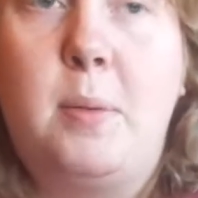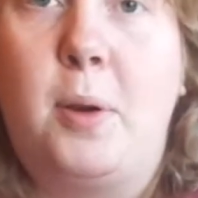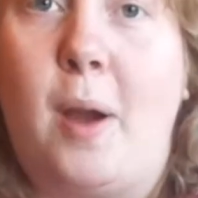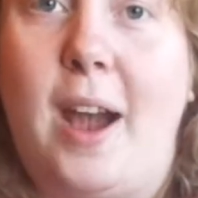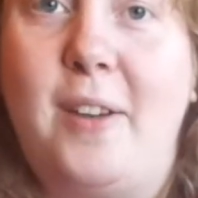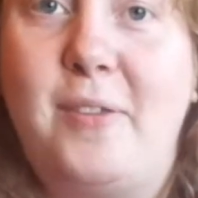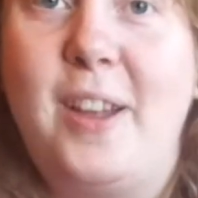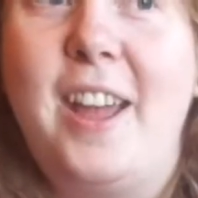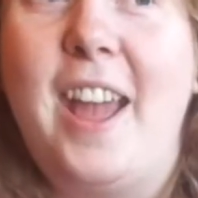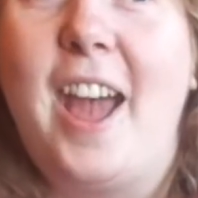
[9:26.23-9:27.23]
have,
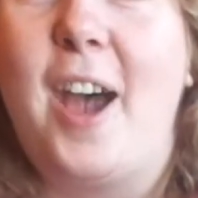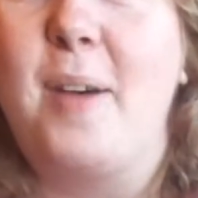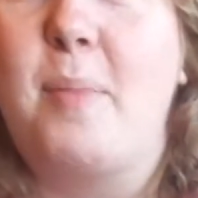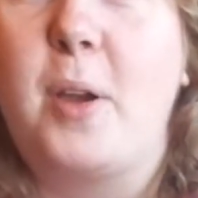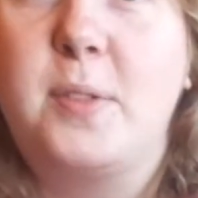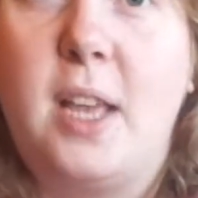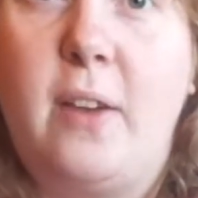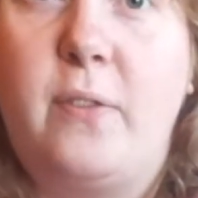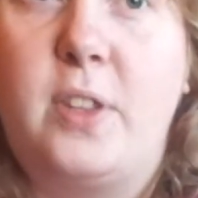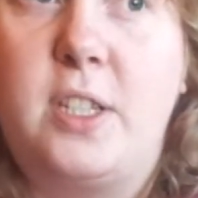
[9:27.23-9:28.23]
but I also
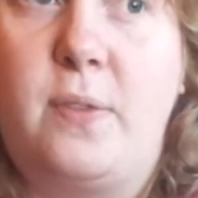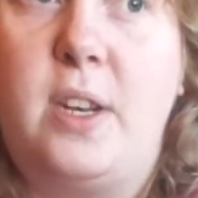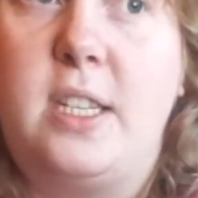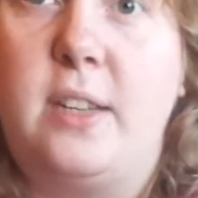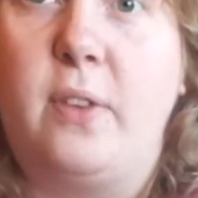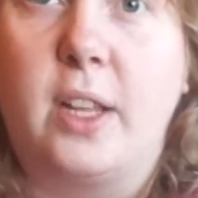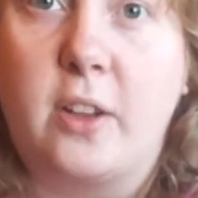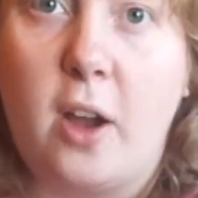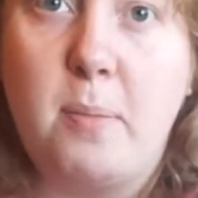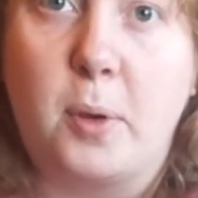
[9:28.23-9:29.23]
have the definitive like
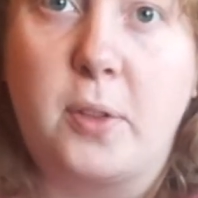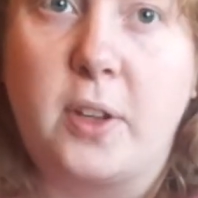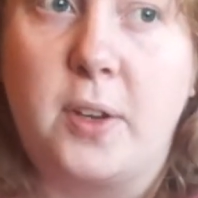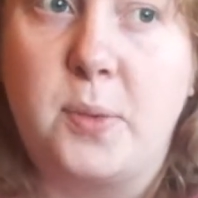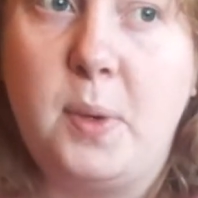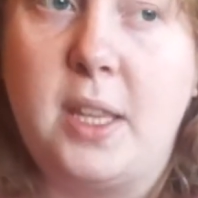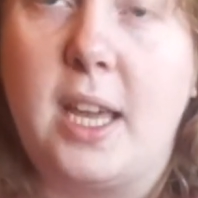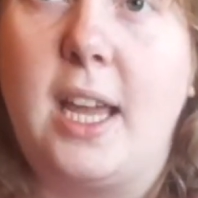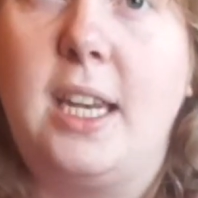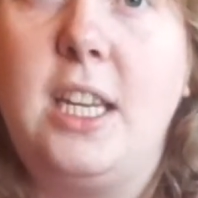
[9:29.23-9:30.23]
guidebook that goes with
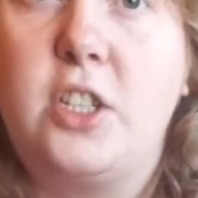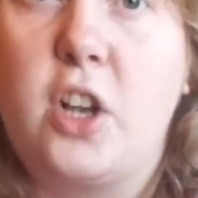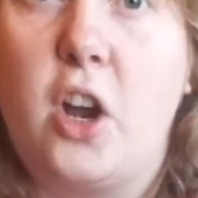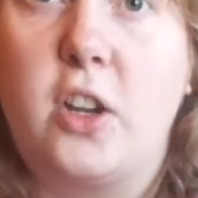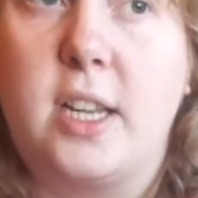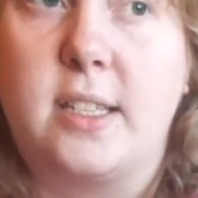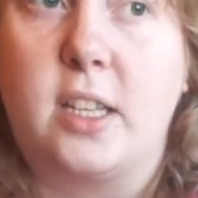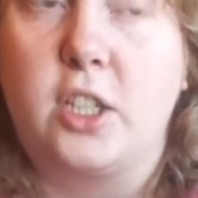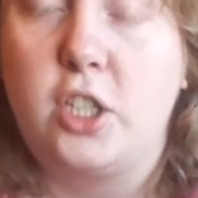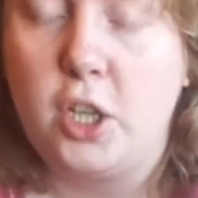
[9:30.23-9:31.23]
it, and each card has
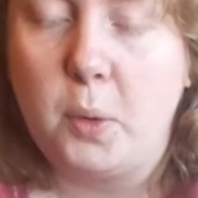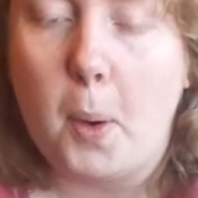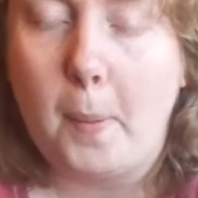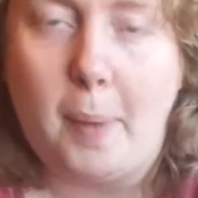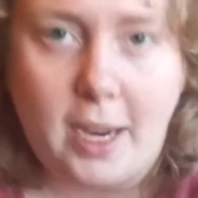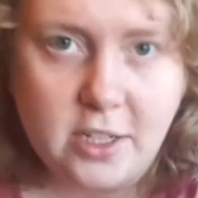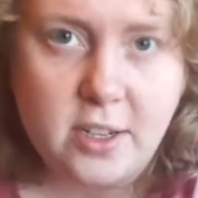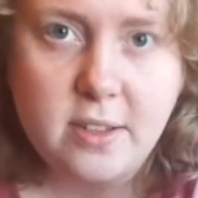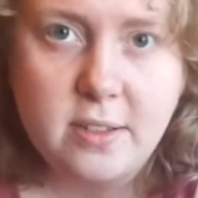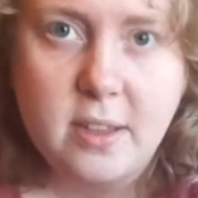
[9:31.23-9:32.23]
like 2 whole
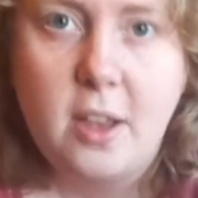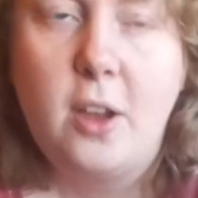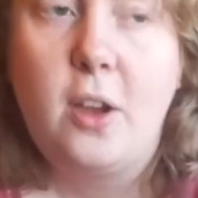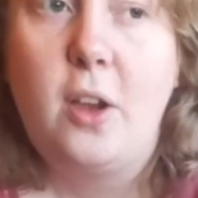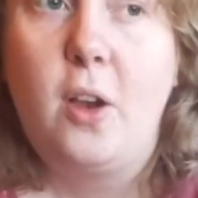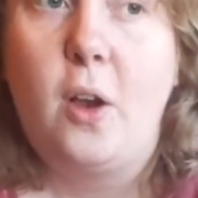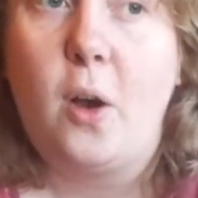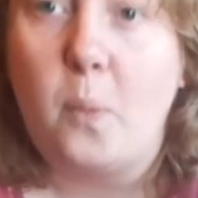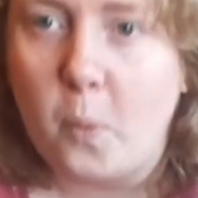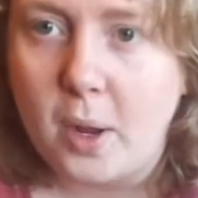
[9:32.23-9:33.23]
pages
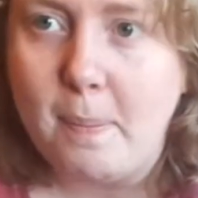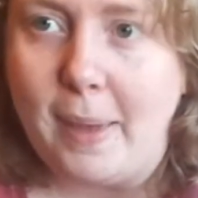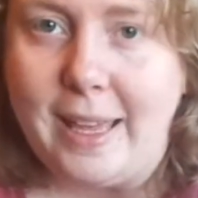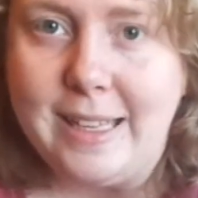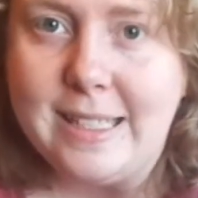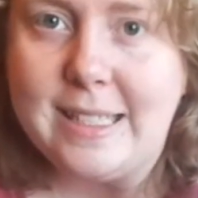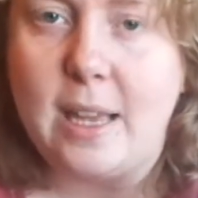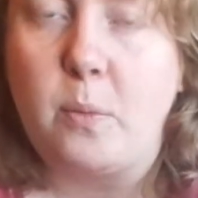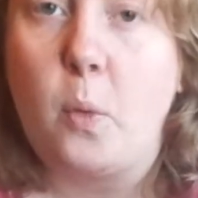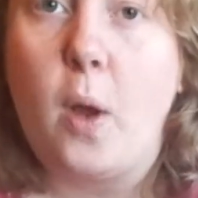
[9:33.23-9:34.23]
on what it means
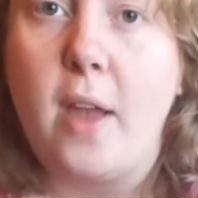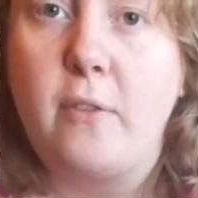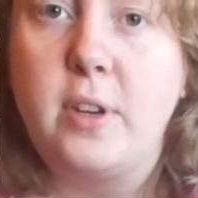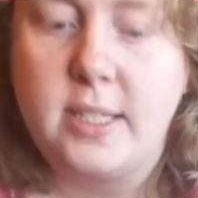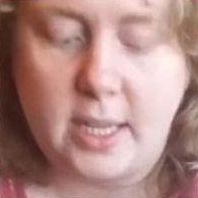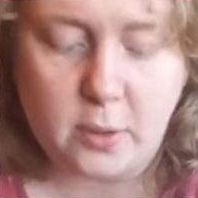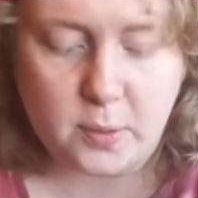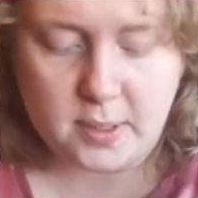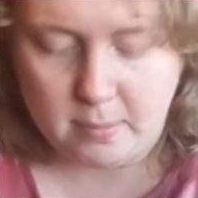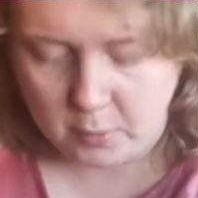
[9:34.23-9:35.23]
and what every single
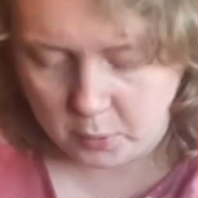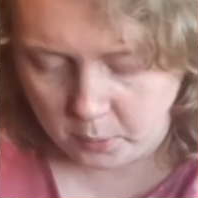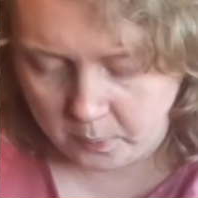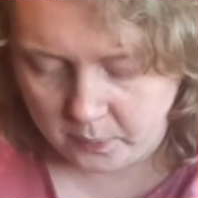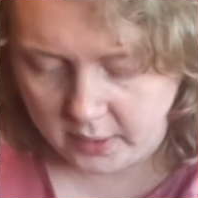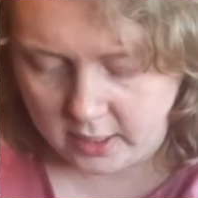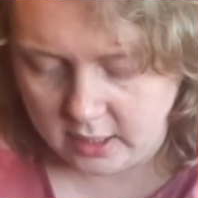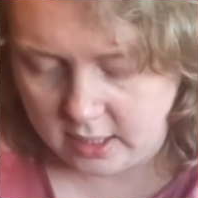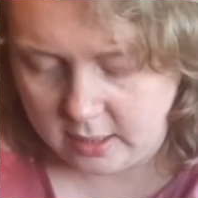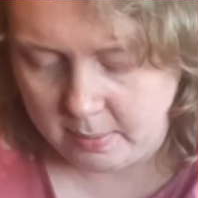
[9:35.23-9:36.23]
symbol
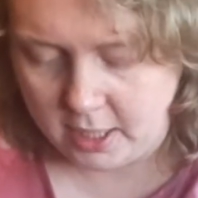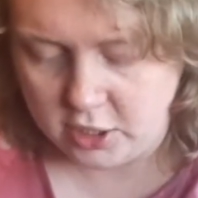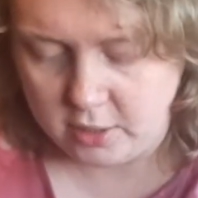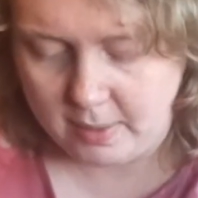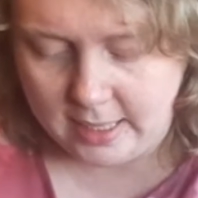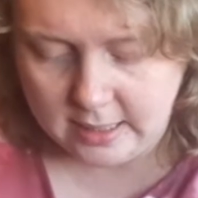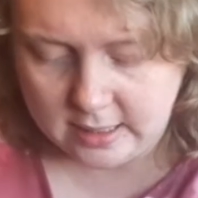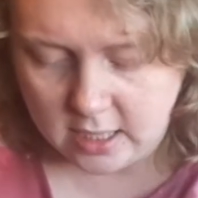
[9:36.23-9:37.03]
in the picture means.